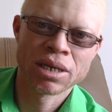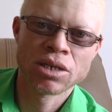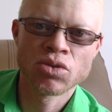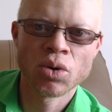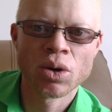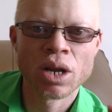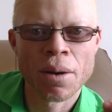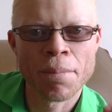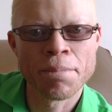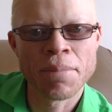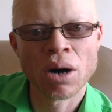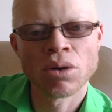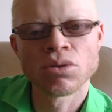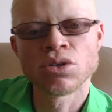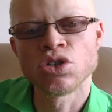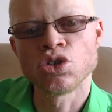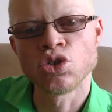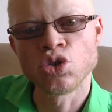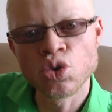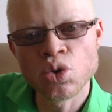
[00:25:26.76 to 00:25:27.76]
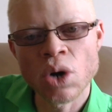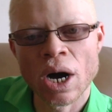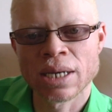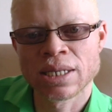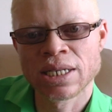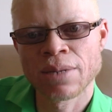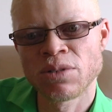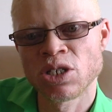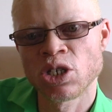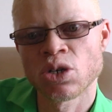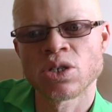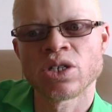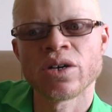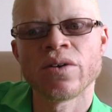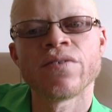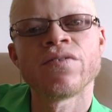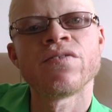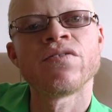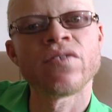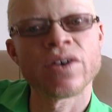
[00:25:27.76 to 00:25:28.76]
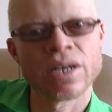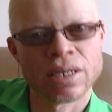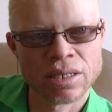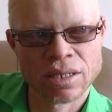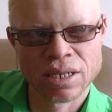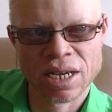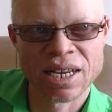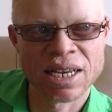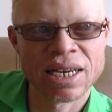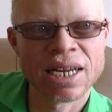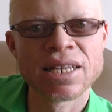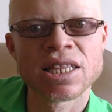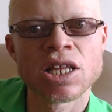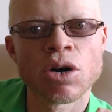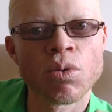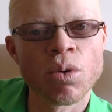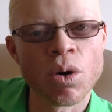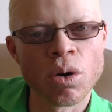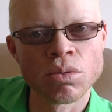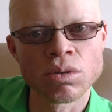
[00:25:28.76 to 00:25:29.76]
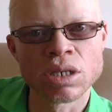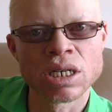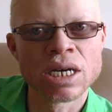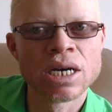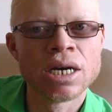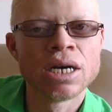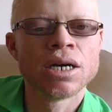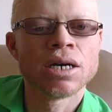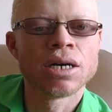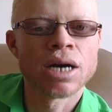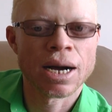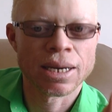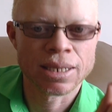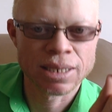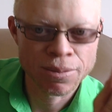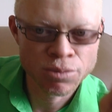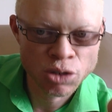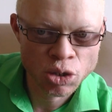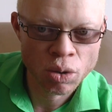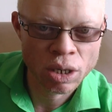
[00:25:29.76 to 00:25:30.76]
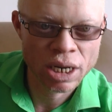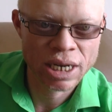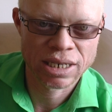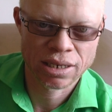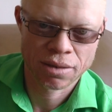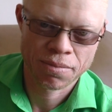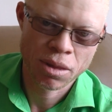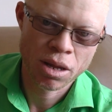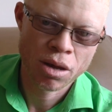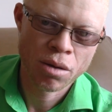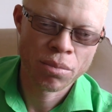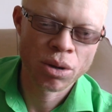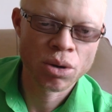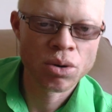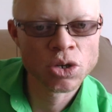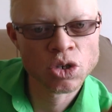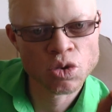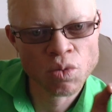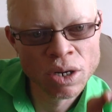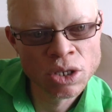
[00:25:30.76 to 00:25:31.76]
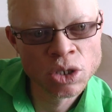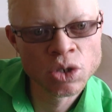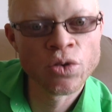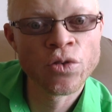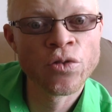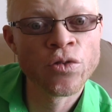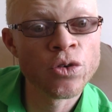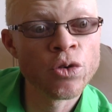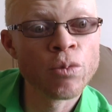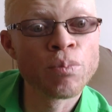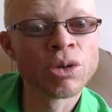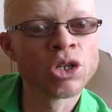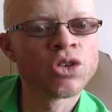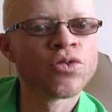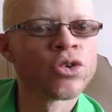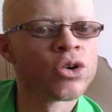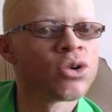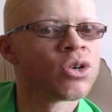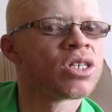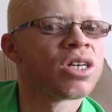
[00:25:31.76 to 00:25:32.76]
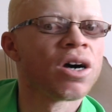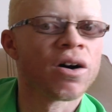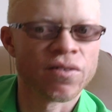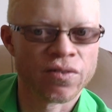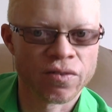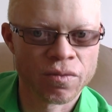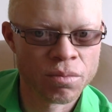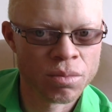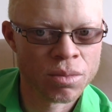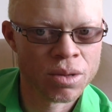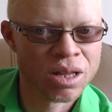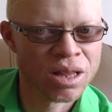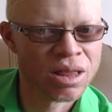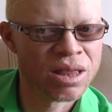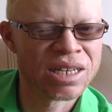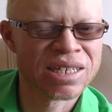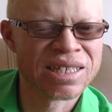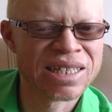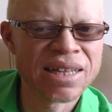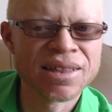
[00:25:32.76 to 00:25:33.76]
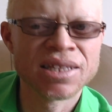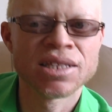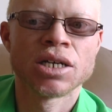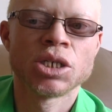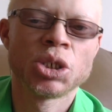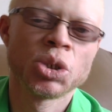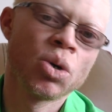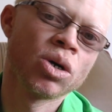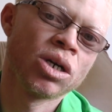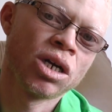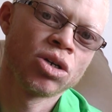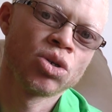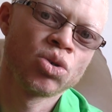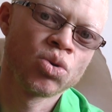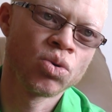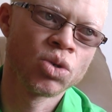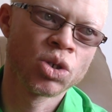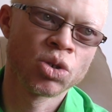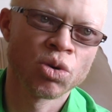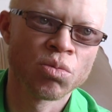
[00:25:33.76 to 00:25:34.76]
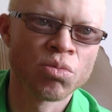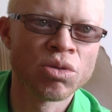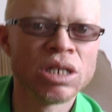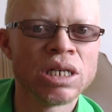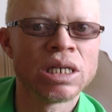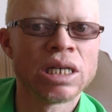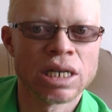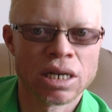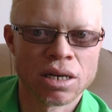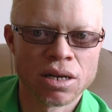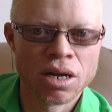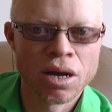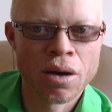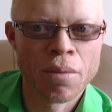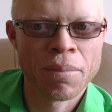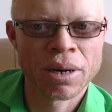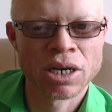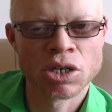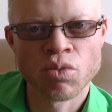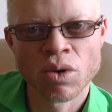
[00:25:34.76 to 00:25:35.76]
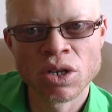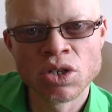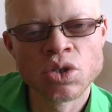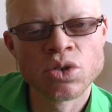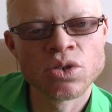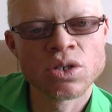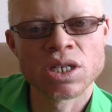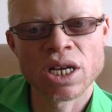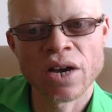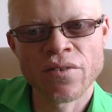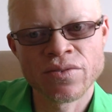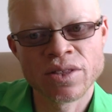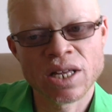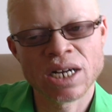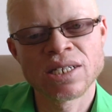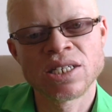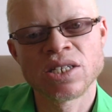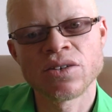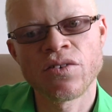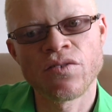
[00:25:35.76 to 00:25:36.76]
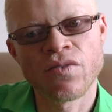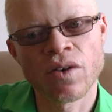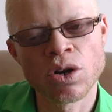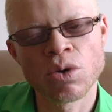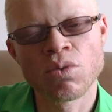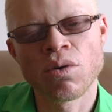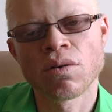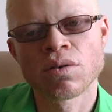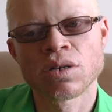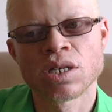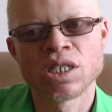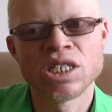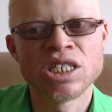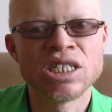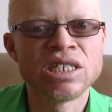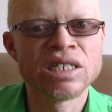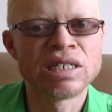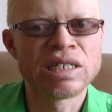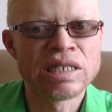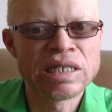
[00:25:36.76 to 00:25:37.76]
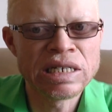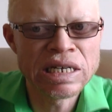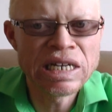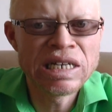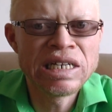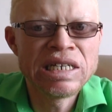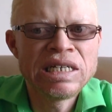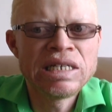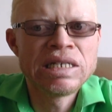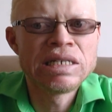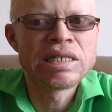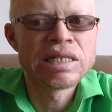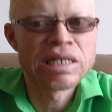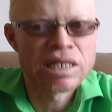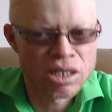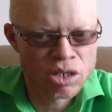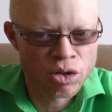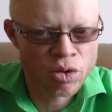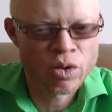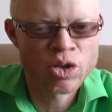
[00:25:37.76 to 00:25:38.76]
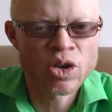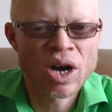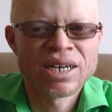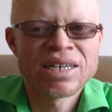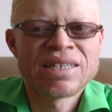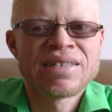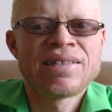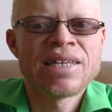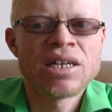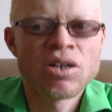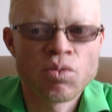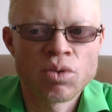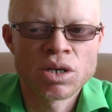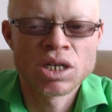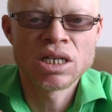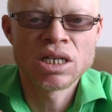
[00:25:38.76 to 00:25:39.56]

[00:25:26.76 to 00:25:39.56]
it's all about you accepting yourself first and let the world accept you later. Because once you feel pity for yourself, there's nothing that you're going to do which nobody did. But once you have that self-value, when you understand